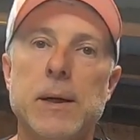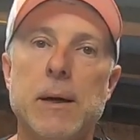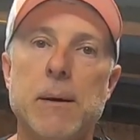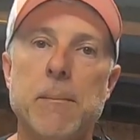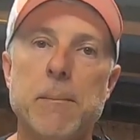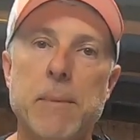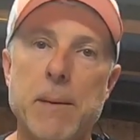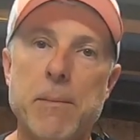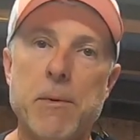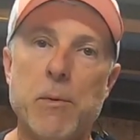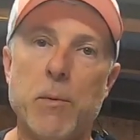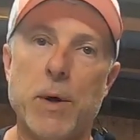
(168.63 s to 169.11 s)

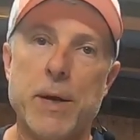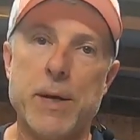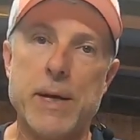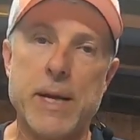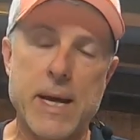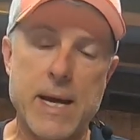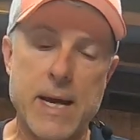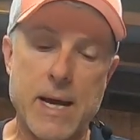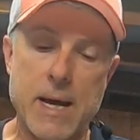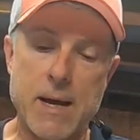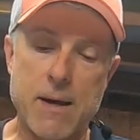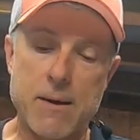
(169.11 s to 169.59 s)
Maybe one
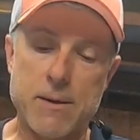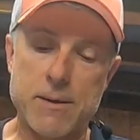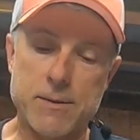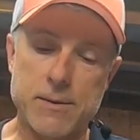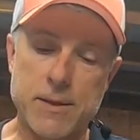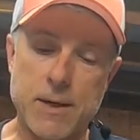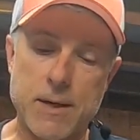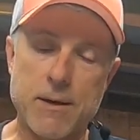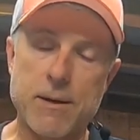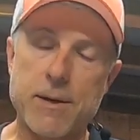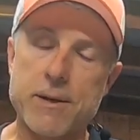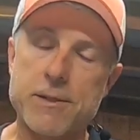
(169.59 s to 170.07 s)
day I'll
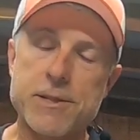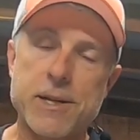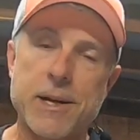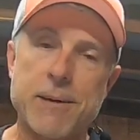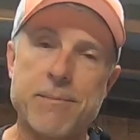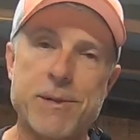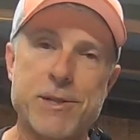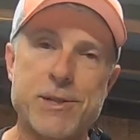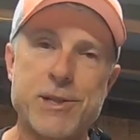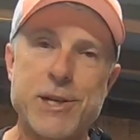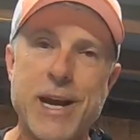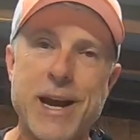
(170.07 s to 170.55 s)

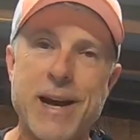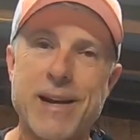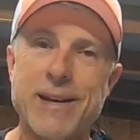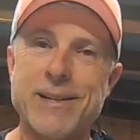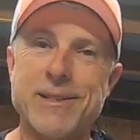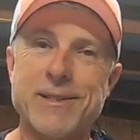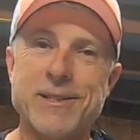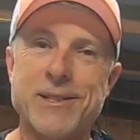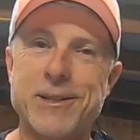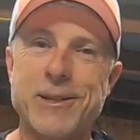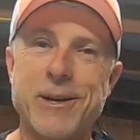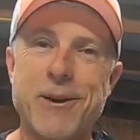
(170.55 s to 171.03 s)
accept the
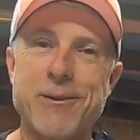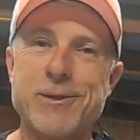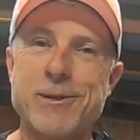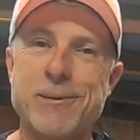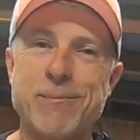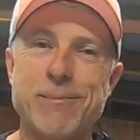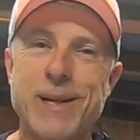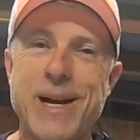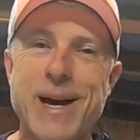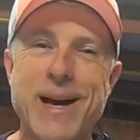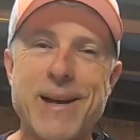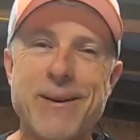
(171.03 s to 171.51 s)
challenge and go
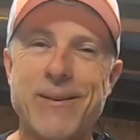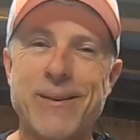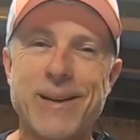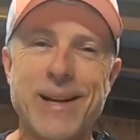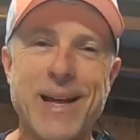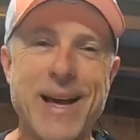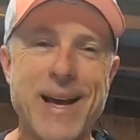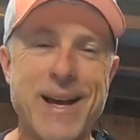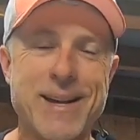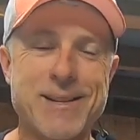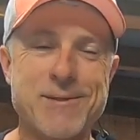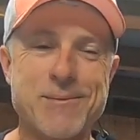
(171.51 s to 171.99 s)
some lighter
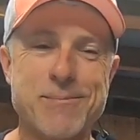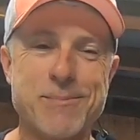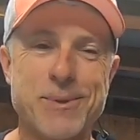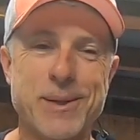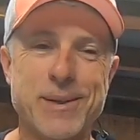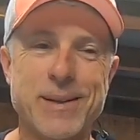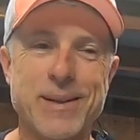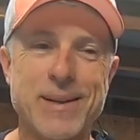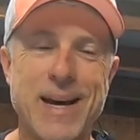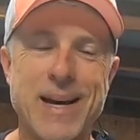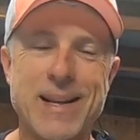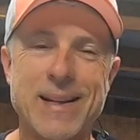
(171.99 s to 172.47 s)
lines,
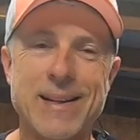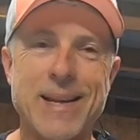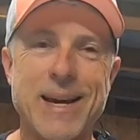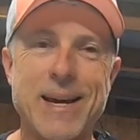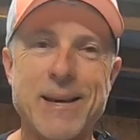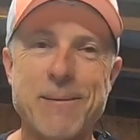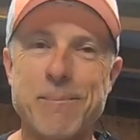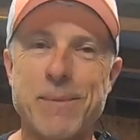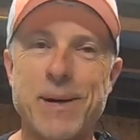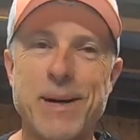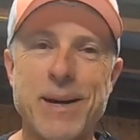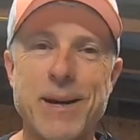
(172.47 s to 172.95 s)
but I
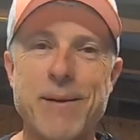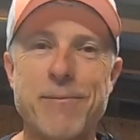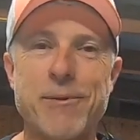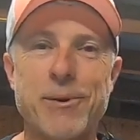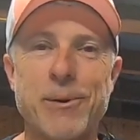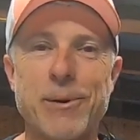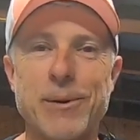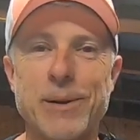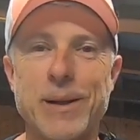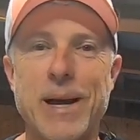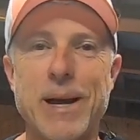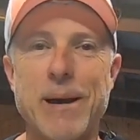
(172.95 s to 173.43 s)
like my
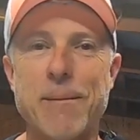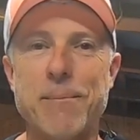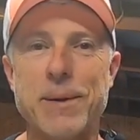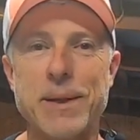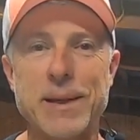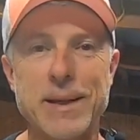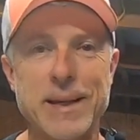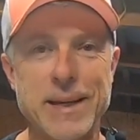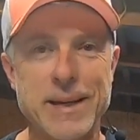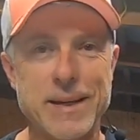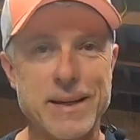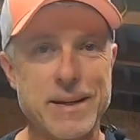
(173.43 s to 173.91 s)
heavier line. But
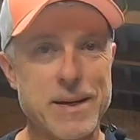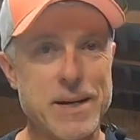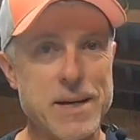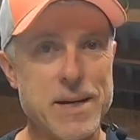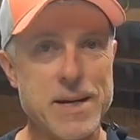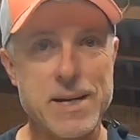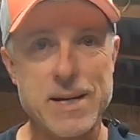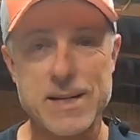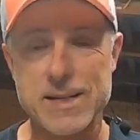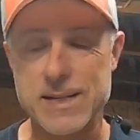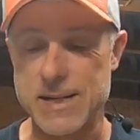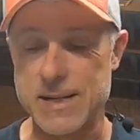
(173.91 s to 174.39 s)
again,
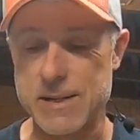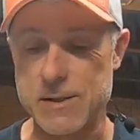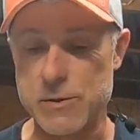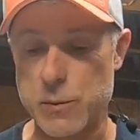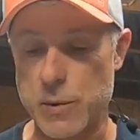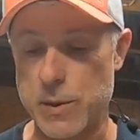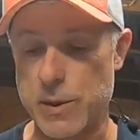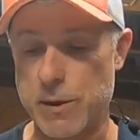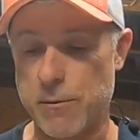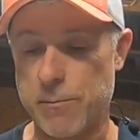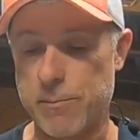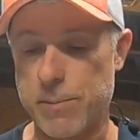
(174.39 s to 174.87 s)
10,
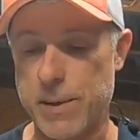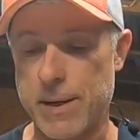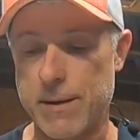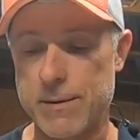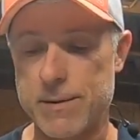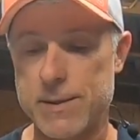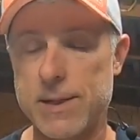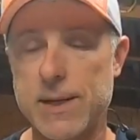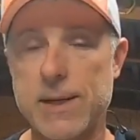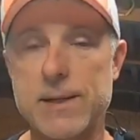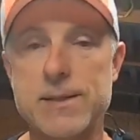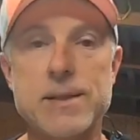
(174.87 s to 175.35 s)
12
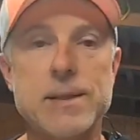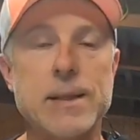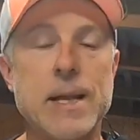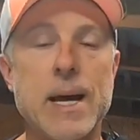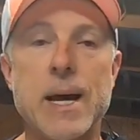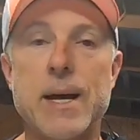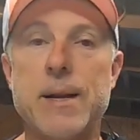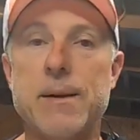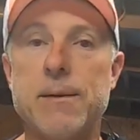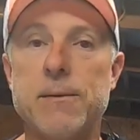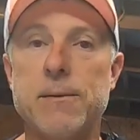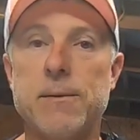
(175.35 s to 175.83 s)
pound test
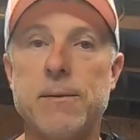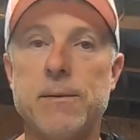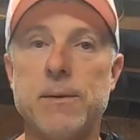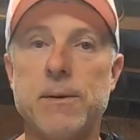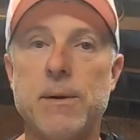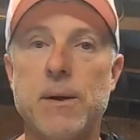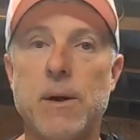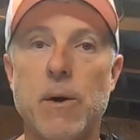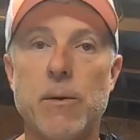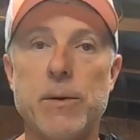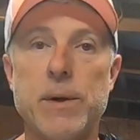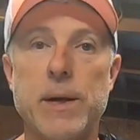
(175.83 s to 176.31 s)
line
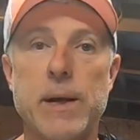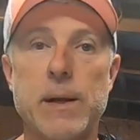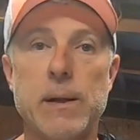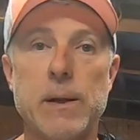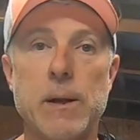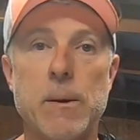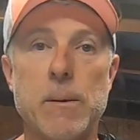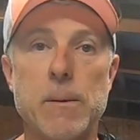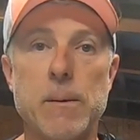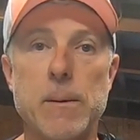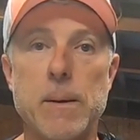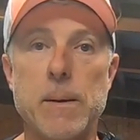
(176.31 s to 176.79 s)
all day
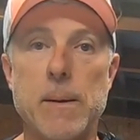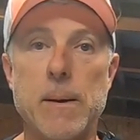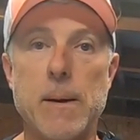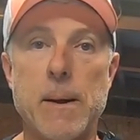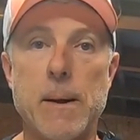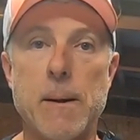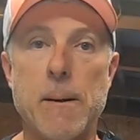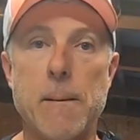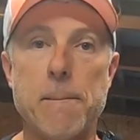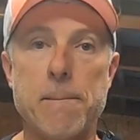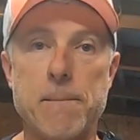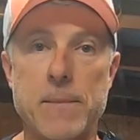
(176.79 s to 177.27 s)
long.
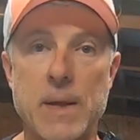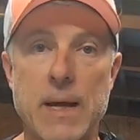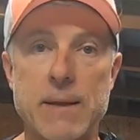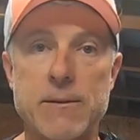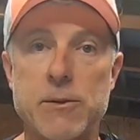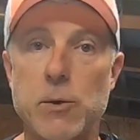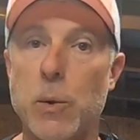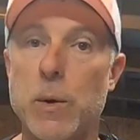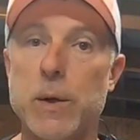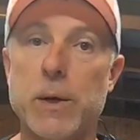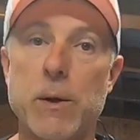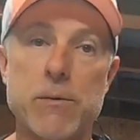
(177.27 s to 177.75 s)
I
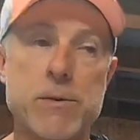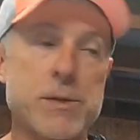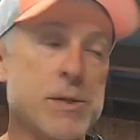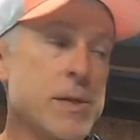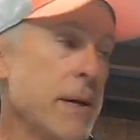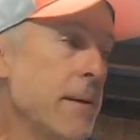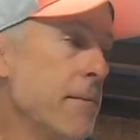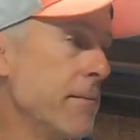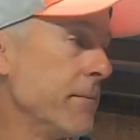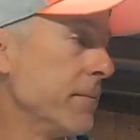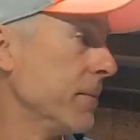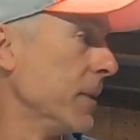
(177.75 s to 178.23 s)
throw it
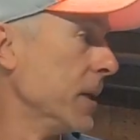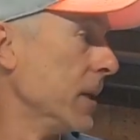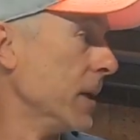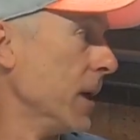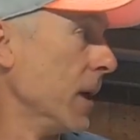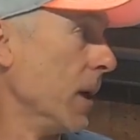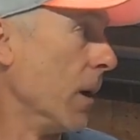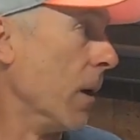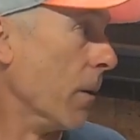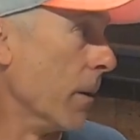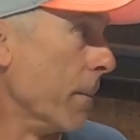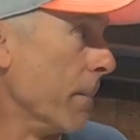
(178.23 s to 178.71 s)
on
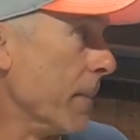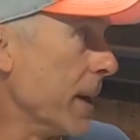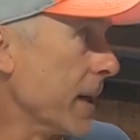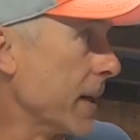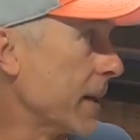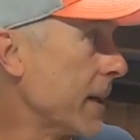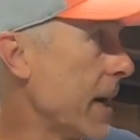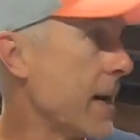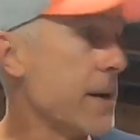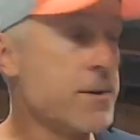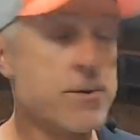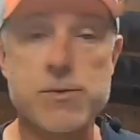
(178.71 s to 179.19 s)
a bait
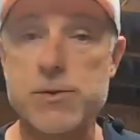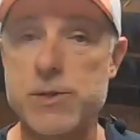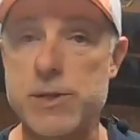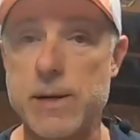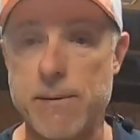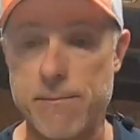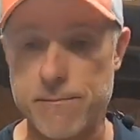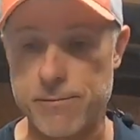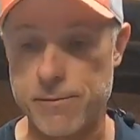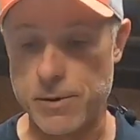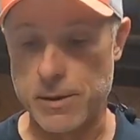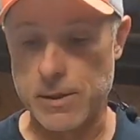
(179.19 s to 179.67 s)
caster,
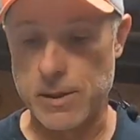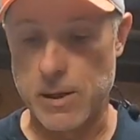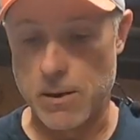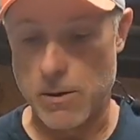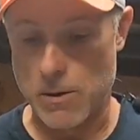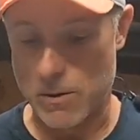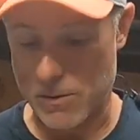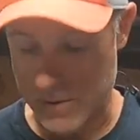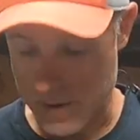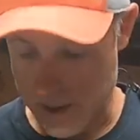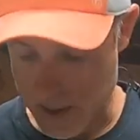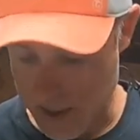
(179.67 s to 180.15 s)
7 foot
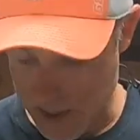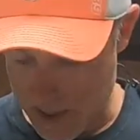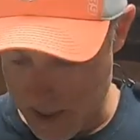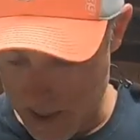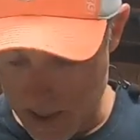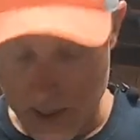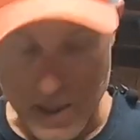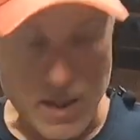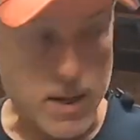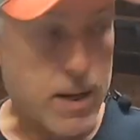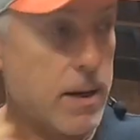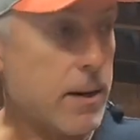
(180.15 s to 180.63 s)
long.
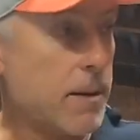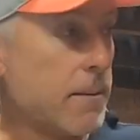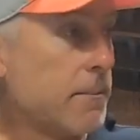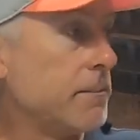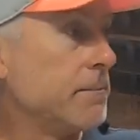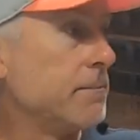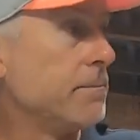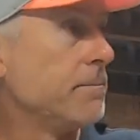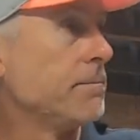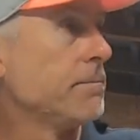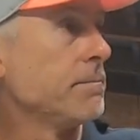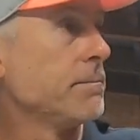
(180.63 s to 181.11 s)

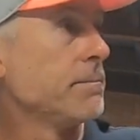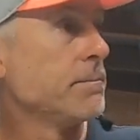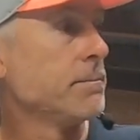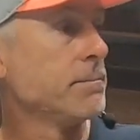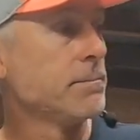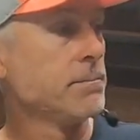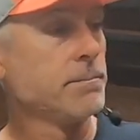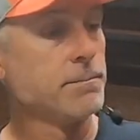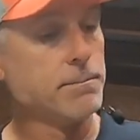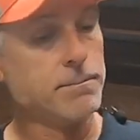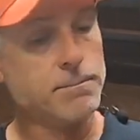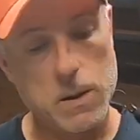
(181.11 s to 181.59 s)

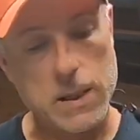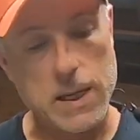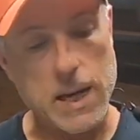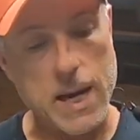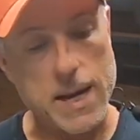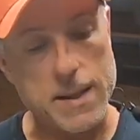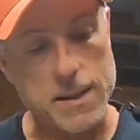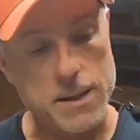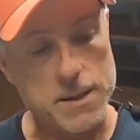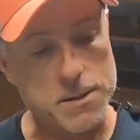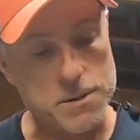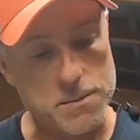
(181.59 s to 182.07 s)
You
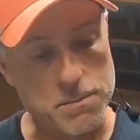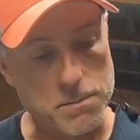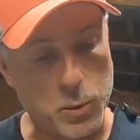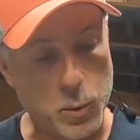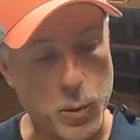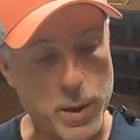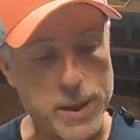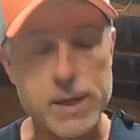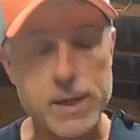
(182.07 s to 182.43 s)
got this boy